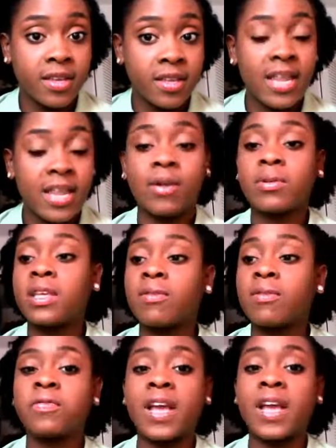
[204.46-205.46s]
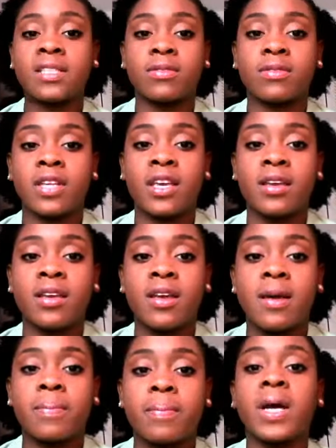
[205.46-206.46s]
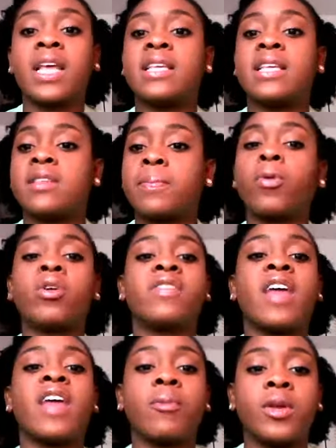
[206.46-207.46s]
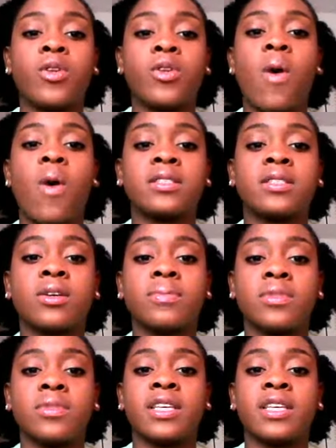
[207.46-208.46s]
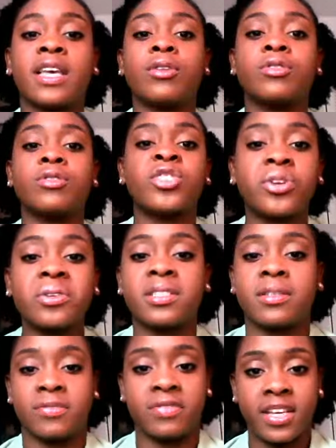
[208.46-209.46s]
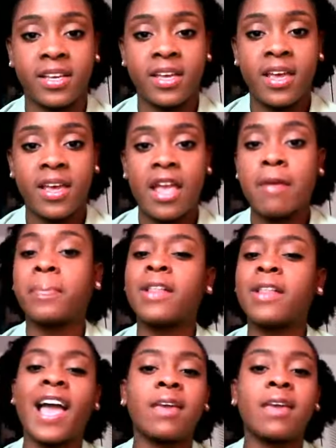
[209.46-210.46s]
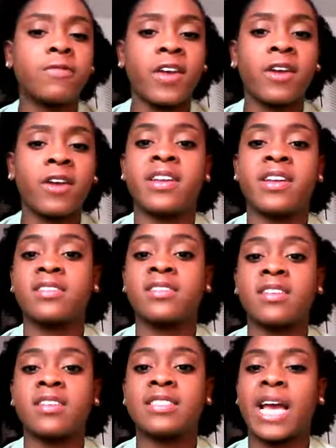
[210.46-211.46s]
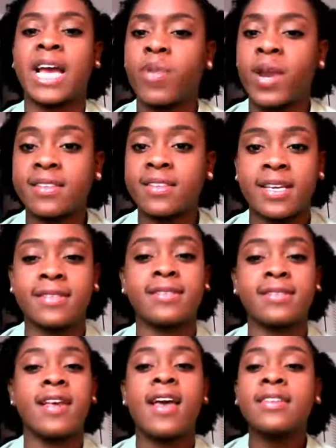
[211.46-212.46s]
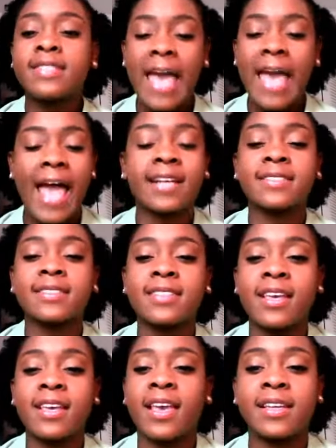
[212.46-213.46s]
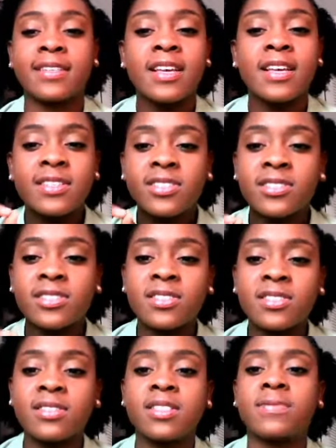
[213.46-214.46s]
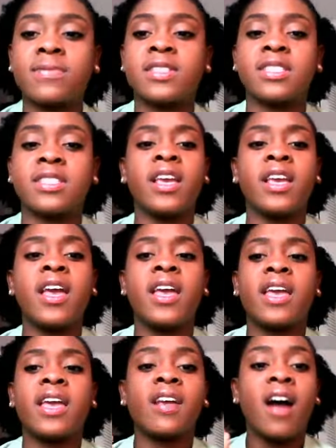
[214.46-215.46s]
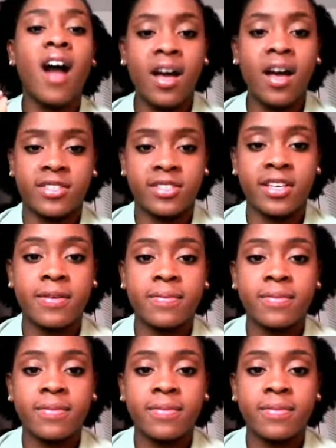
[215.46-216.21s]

Not only effectively, but it is important that we know how to communicate assertively, implying fairness, directness, tact, and sensitivity and honesty.